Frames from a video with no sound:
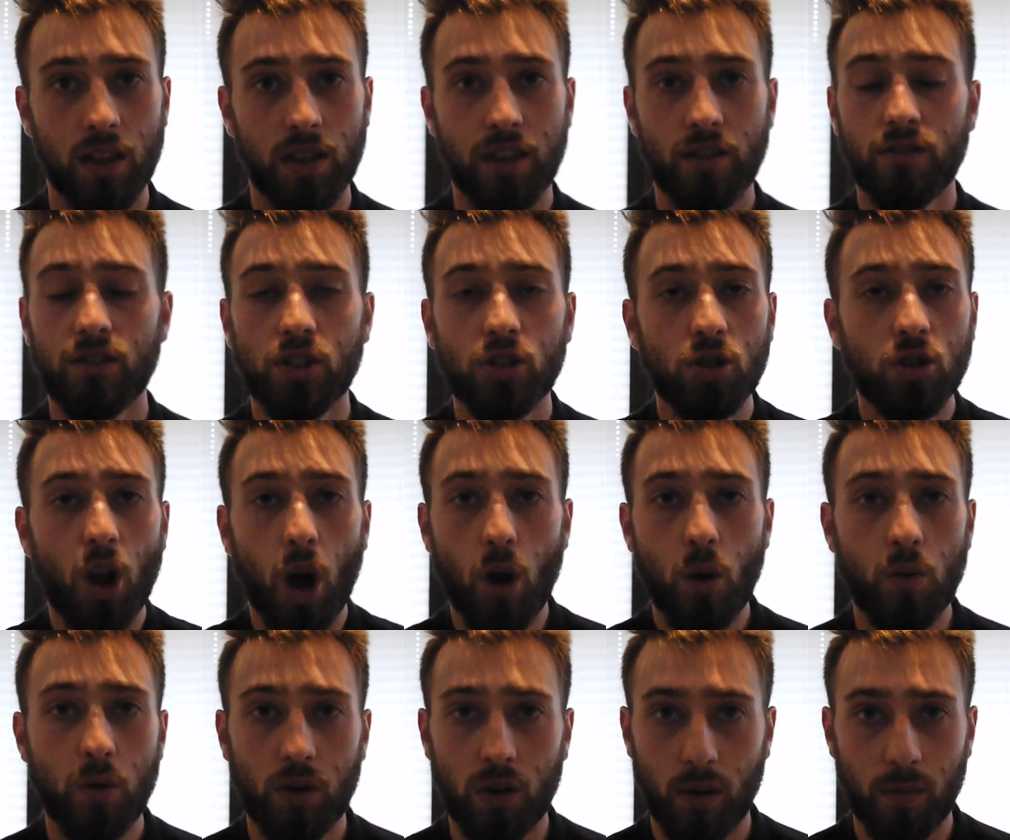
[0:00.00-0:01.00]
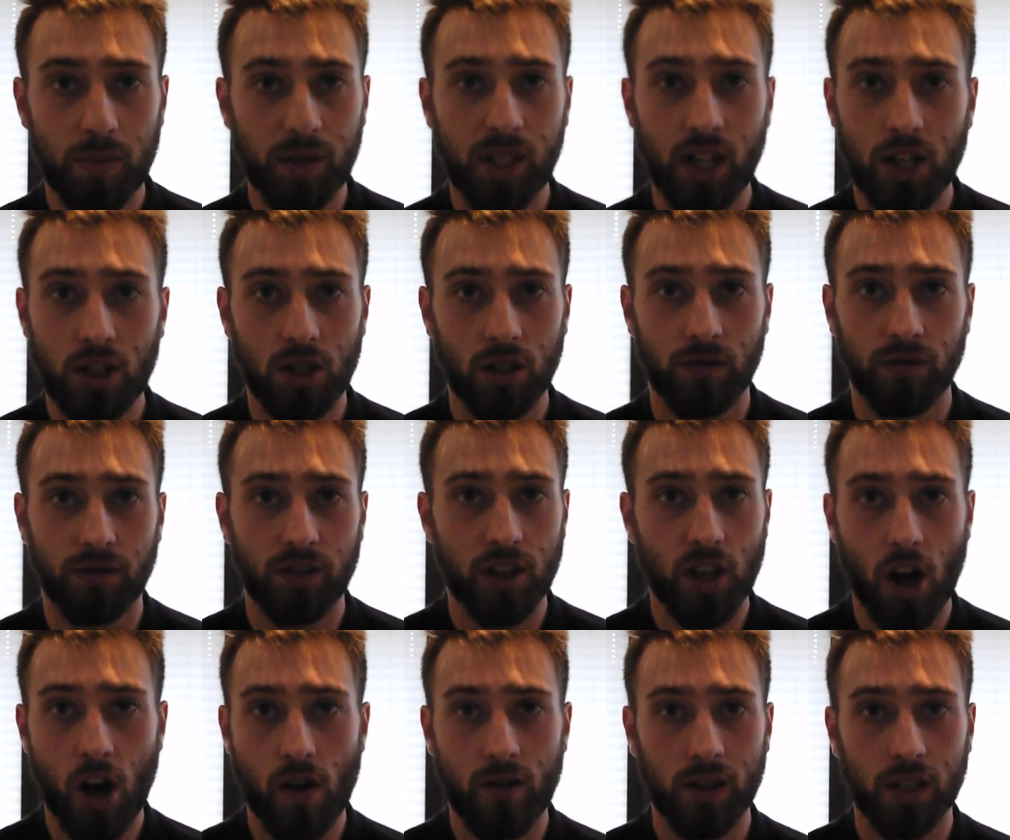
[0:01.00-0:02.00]
There is no competition for the
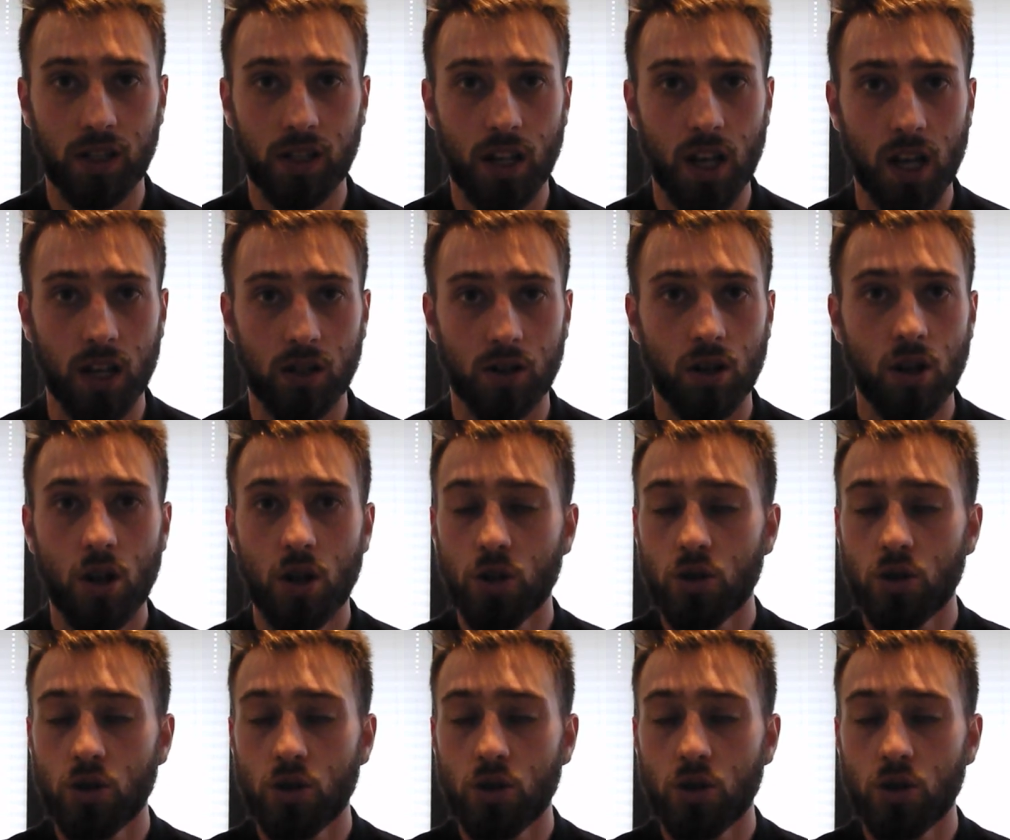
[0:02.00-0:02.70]
RS6.